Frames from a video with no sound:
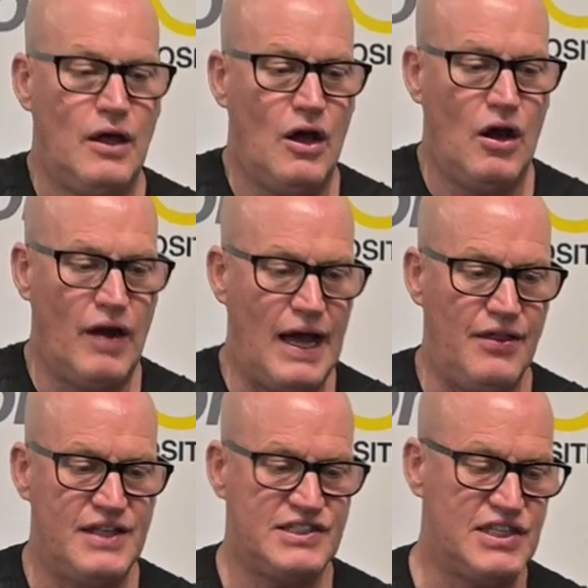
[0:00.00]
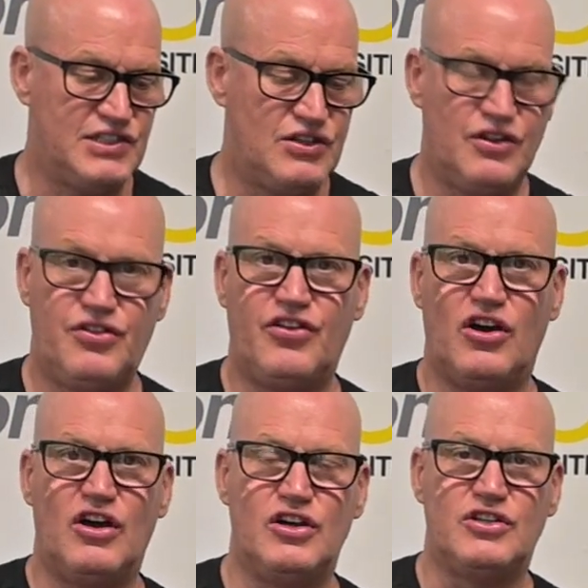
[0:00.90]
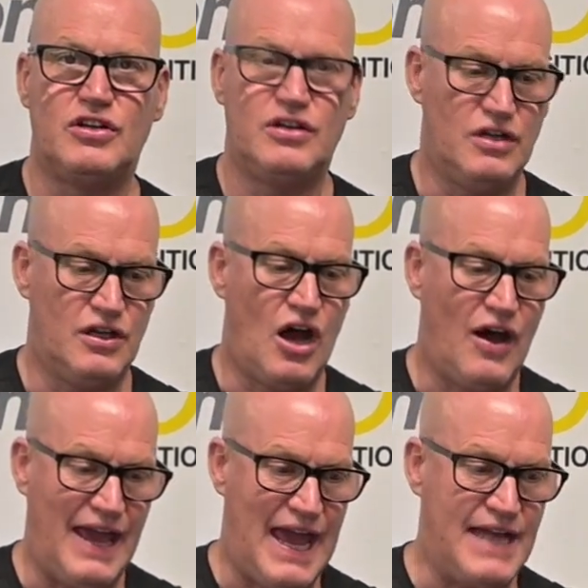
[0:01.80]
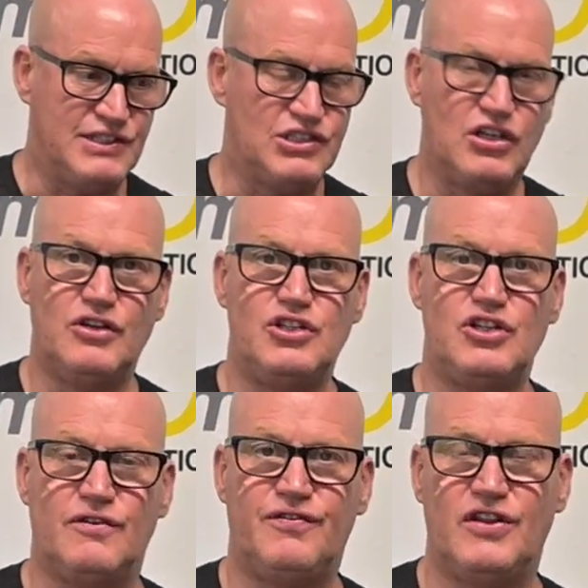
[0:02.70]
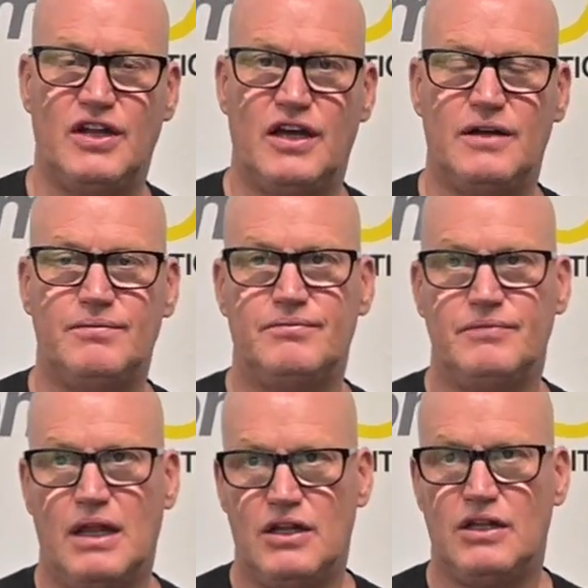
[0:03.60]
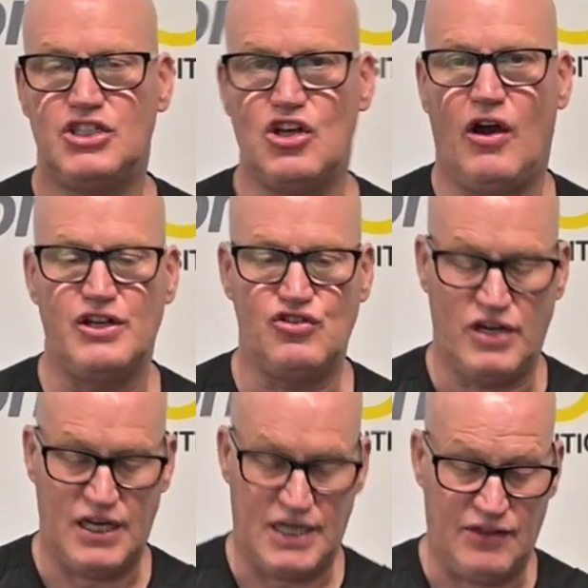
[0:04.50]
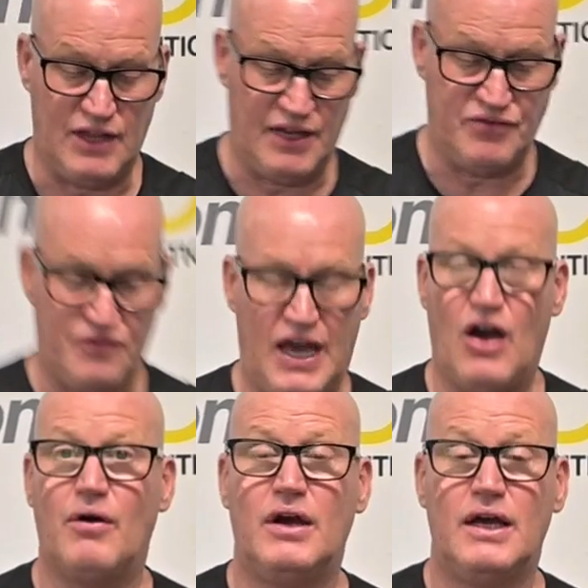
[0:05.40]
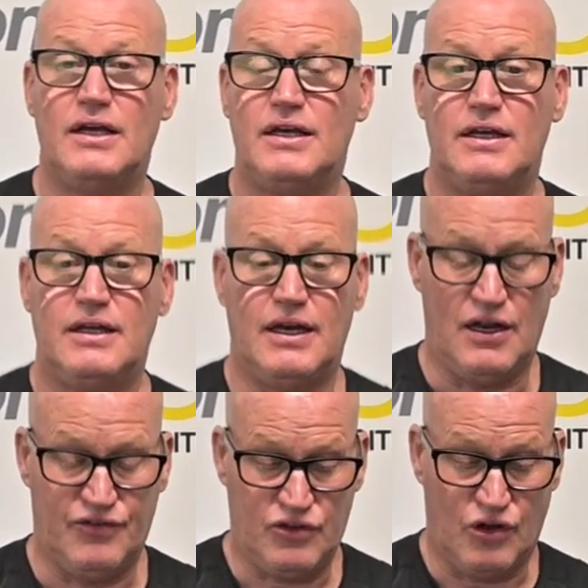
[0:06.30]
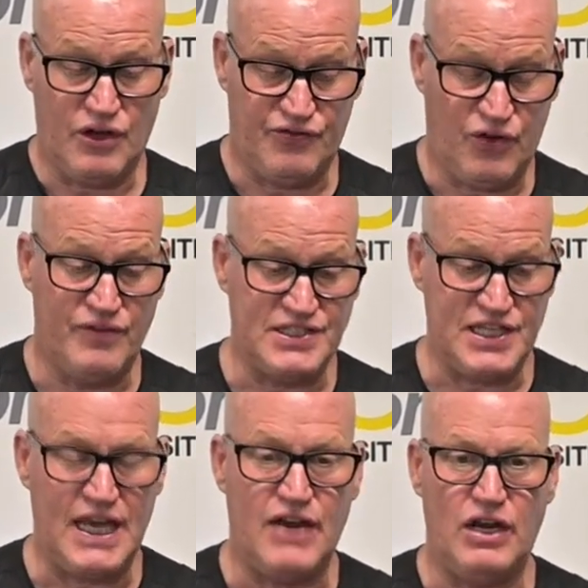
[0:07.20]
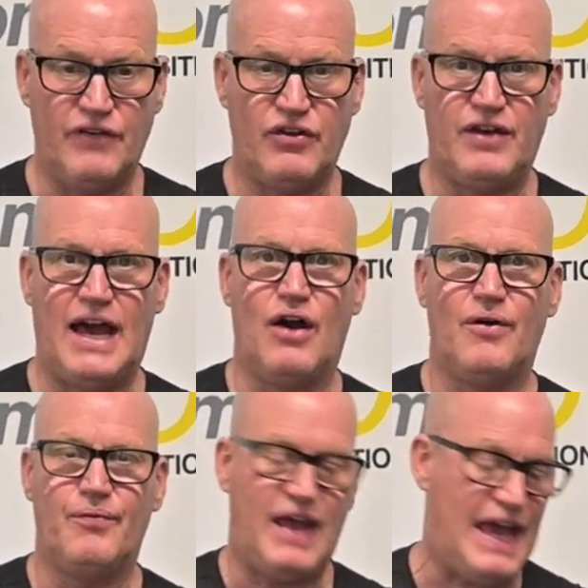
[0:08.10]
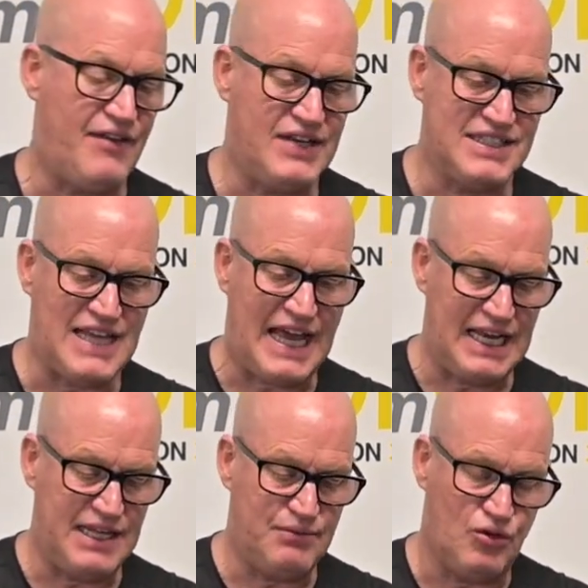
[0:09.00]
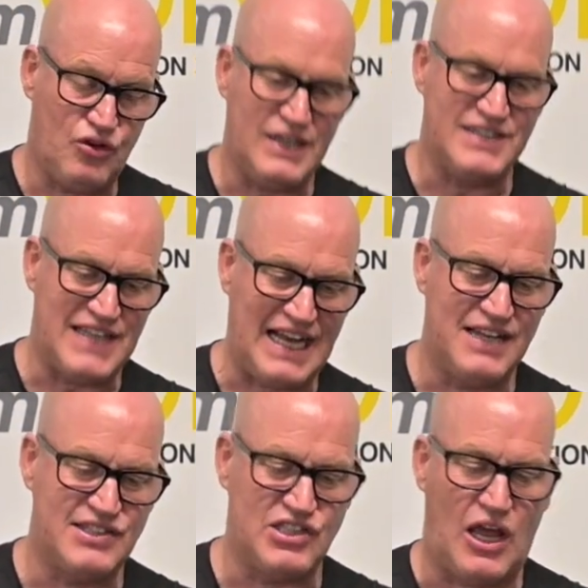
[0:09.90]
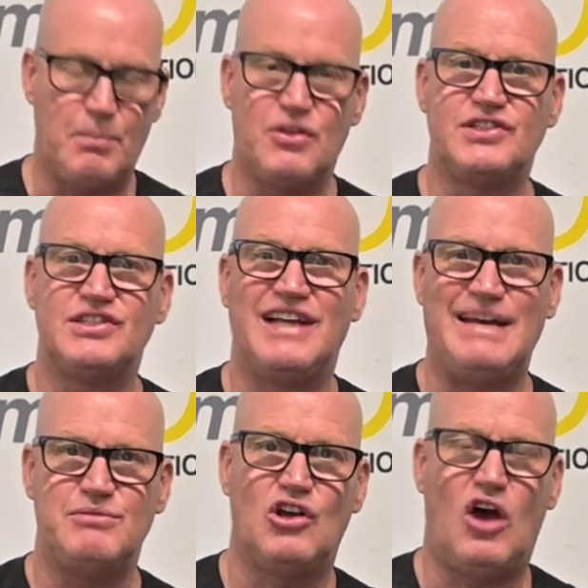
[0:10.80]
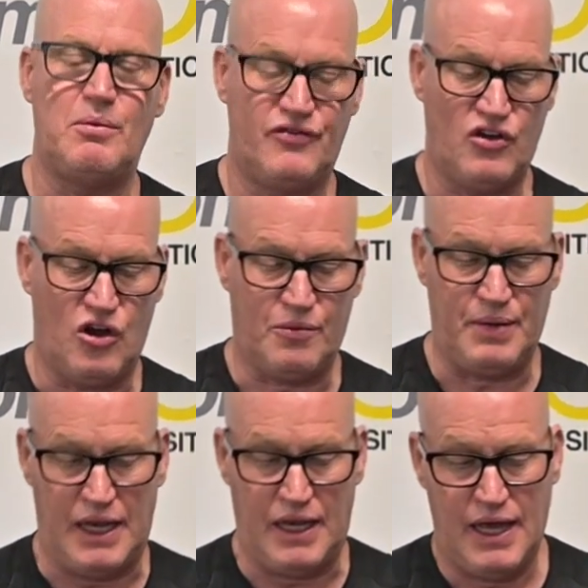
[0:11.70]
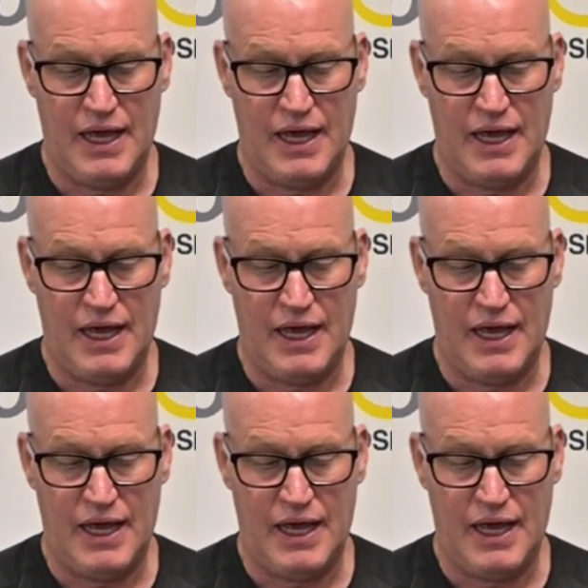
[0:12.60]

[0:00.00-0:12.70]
Alright, this is the third high hand solution for the Giant Trinity and the liver valve. And I've got obviously here a liver valve. They have exactly, well not exactly the same, but the same type of cockpit.